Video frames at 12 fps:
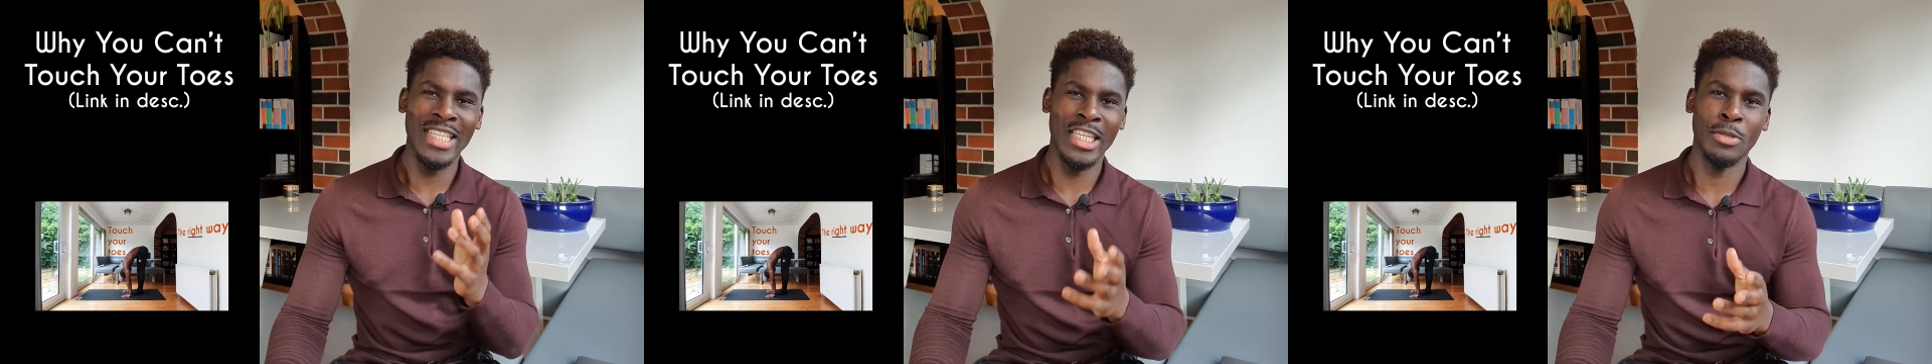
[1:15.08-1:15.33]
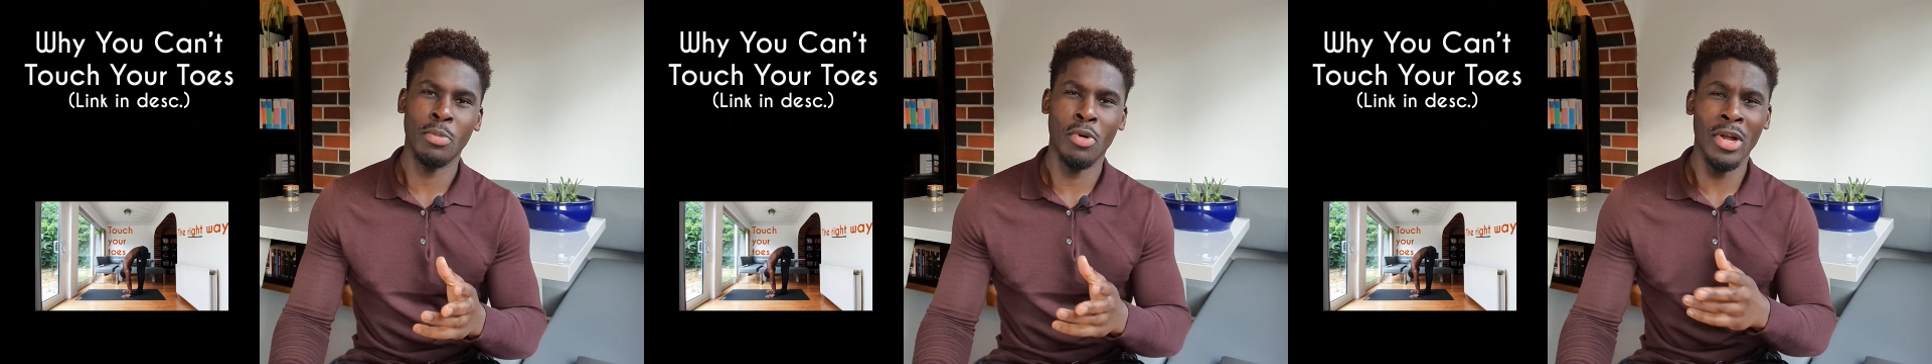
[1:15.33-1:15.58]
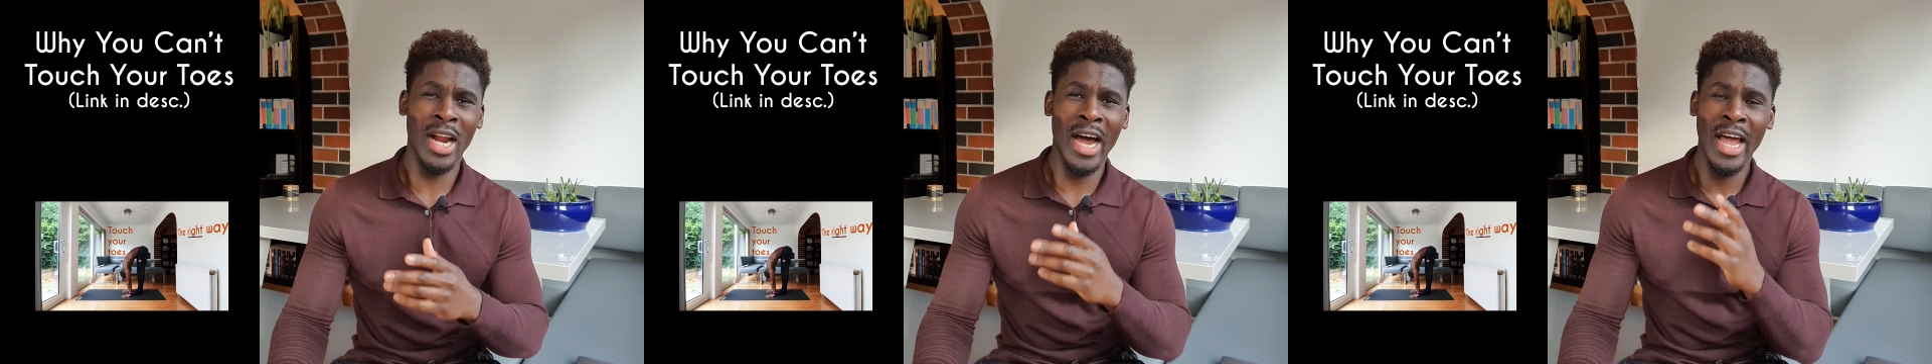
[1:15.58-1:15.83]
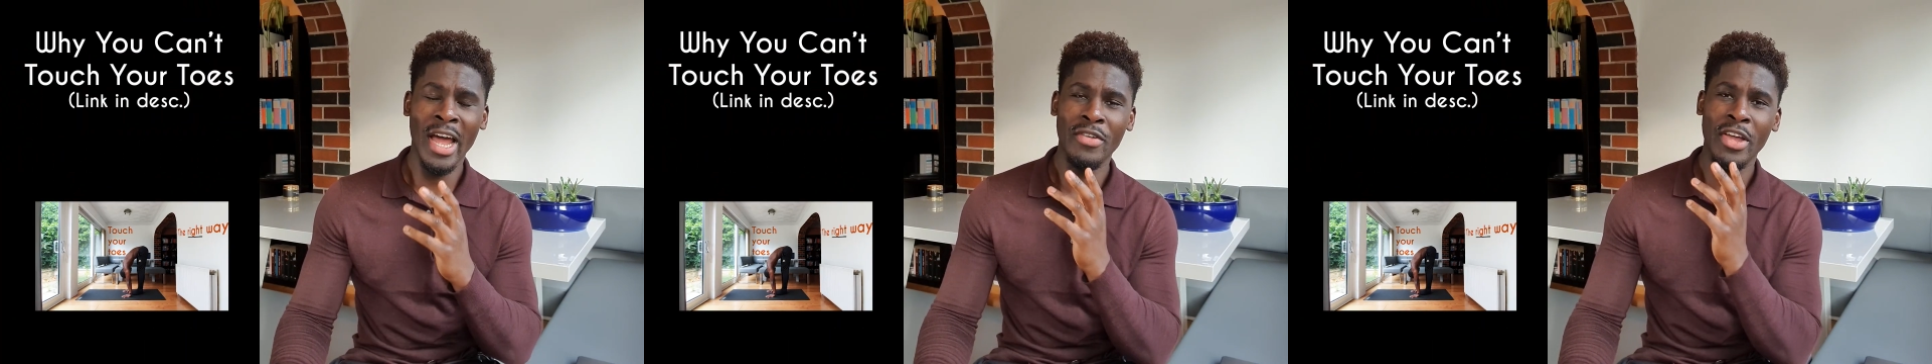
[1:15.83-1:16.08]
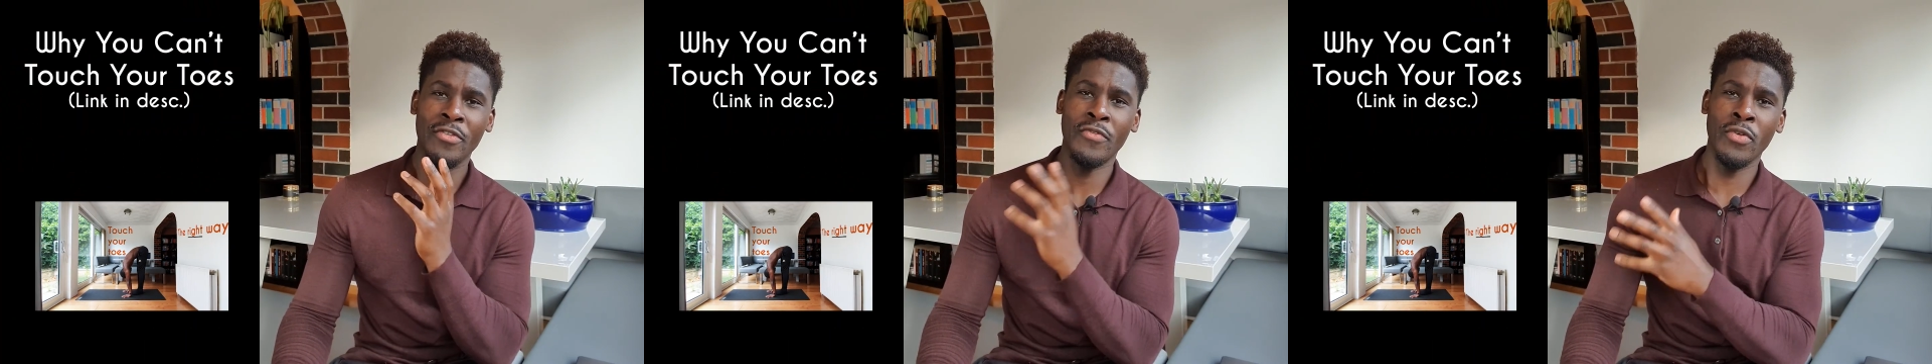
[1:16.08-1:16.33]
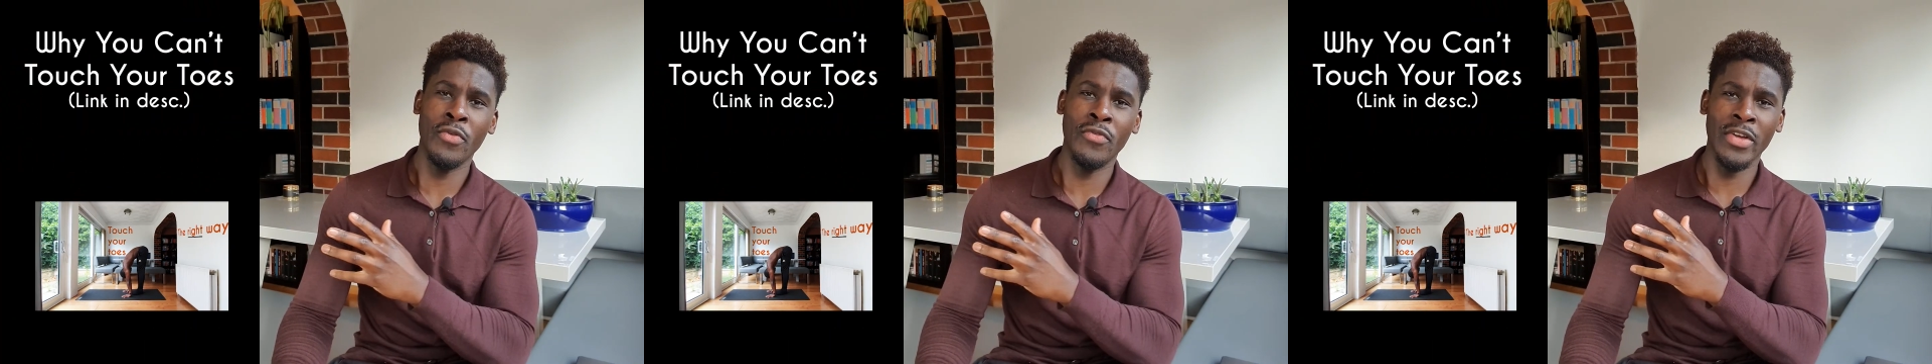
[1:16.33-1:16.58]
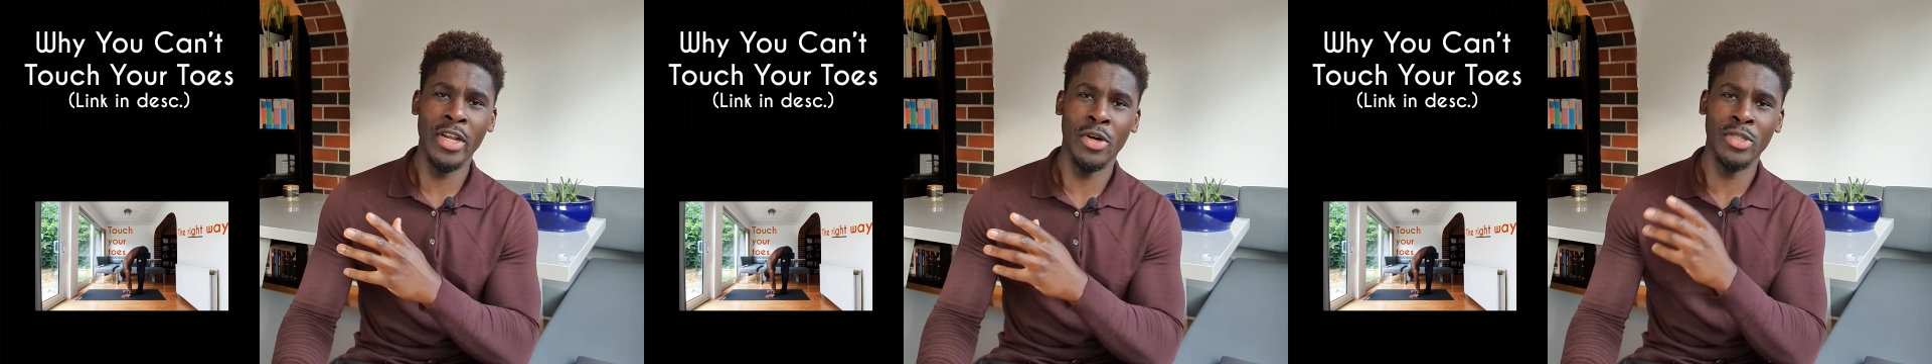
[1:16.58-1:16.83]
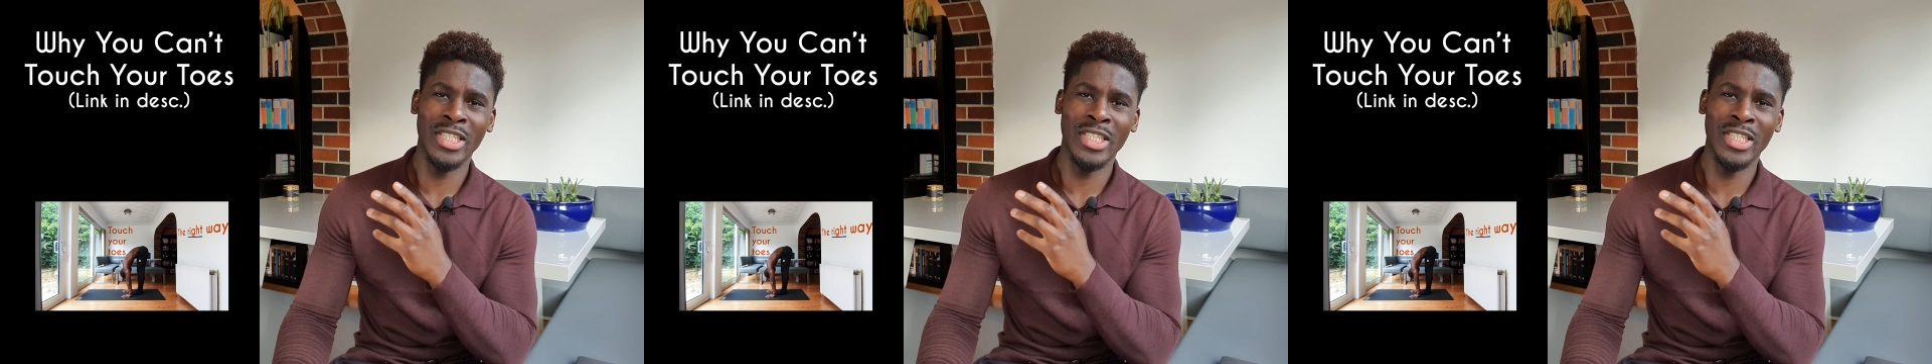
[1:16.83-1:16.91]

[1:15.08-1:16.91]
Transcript: to this point, I have a full video